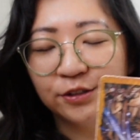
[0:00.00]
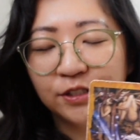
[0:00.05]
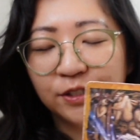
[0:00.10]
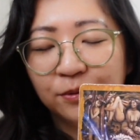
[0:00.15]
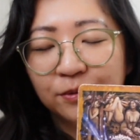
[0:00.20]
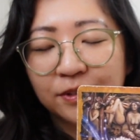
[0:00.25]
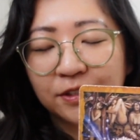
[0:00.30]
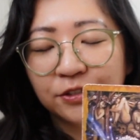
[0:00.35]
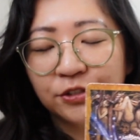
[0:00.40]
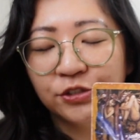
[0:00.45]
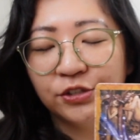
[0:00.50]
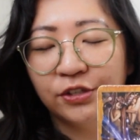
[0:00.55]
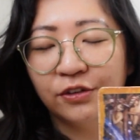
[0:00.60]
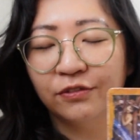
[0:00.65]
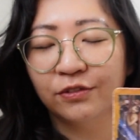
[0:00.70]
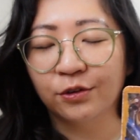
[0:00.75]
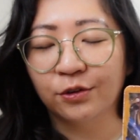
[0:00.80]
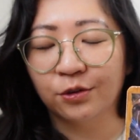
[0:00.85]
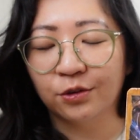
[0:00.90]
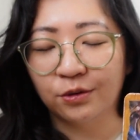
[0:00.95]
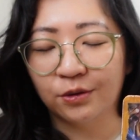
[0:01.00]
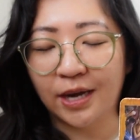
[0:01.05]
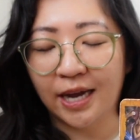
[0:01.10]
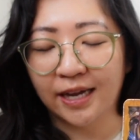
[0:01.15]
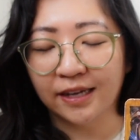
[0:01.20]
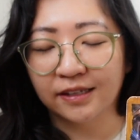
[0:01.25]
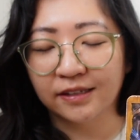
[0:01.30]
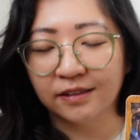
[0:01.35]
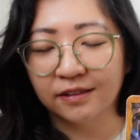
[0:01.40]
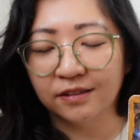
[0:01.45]
with the She of the
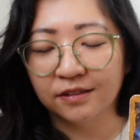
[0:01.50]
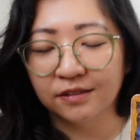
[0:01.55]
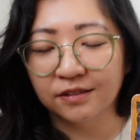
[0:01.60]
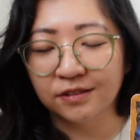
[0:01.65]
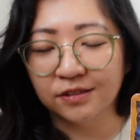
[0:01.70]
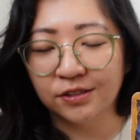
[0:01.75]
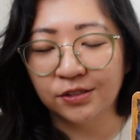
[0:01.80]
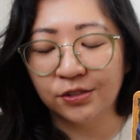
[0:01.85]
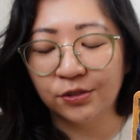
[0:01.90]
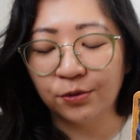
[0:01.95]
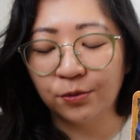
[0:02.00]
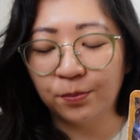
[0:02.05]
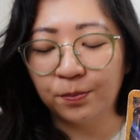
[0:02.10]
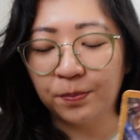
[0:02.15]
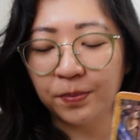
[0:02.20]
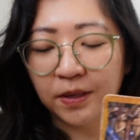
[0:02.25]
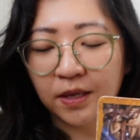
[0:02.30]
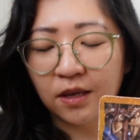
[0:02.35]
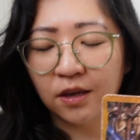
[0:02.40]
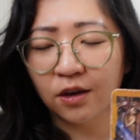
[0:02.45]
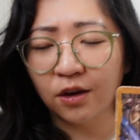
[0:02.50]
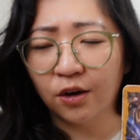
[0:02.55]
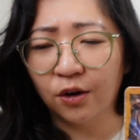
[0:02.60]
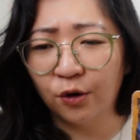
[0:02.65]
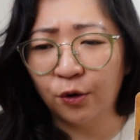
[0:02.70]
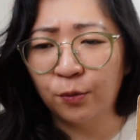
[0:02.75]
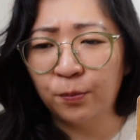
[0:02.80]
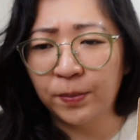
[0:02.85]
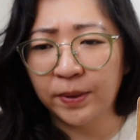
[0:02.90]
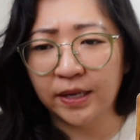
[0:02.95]
Kurak to be
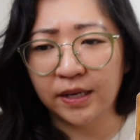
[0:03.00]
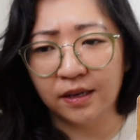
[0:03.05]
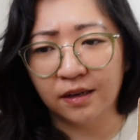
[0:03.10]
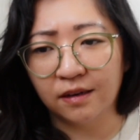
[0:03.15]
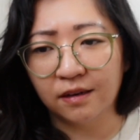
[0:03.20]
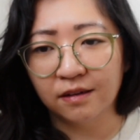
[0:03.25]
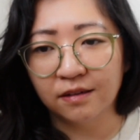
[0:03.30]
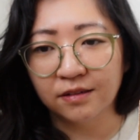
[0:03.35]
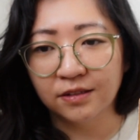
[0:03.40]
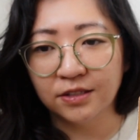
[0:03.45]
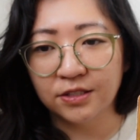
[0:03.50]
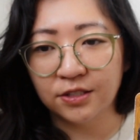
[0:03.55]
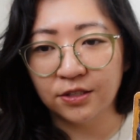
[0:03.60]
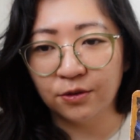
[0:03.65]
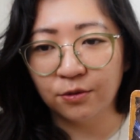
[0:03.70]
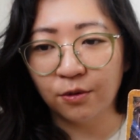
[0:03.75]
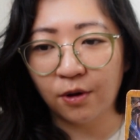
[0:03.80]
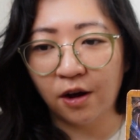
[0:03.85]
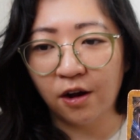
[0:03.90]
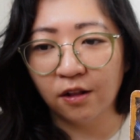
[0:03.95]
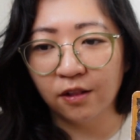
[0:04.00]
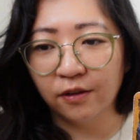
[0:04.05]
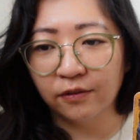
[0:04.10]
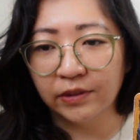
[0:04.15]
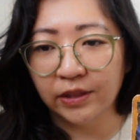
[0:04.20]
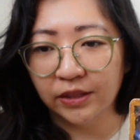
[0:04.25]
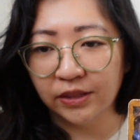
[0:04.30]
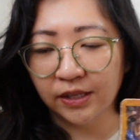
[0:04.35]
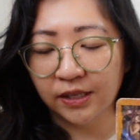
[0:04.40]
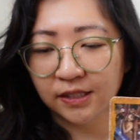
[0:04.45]
open to all of
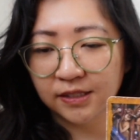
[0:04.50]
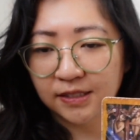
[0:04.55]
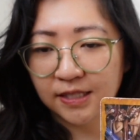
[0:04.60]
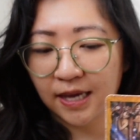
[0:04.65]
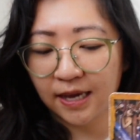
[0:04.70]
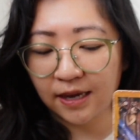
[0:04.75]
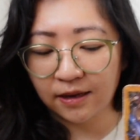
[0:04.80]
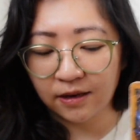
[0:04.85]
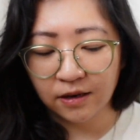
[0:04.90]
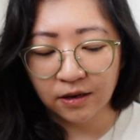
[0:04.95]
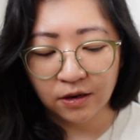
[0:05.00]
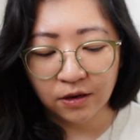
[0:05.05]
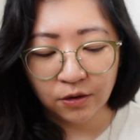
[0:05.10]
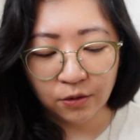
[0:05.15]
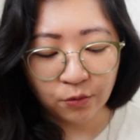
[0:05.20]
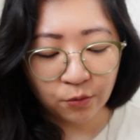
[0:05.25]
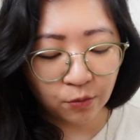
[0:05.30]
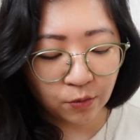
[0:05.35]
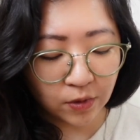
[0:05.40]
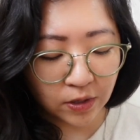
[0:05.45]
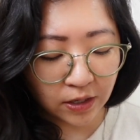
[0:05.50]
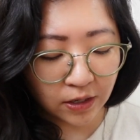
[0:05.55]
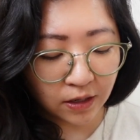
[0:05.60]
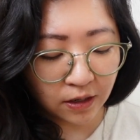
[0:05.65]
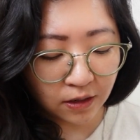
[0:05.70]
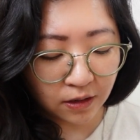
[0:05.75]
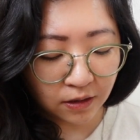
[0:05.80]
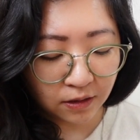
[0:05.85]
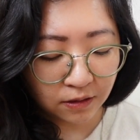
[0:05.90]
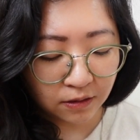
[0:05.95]
the things that
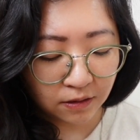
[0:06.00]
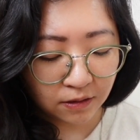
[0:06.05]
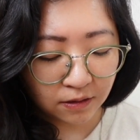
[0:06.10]
were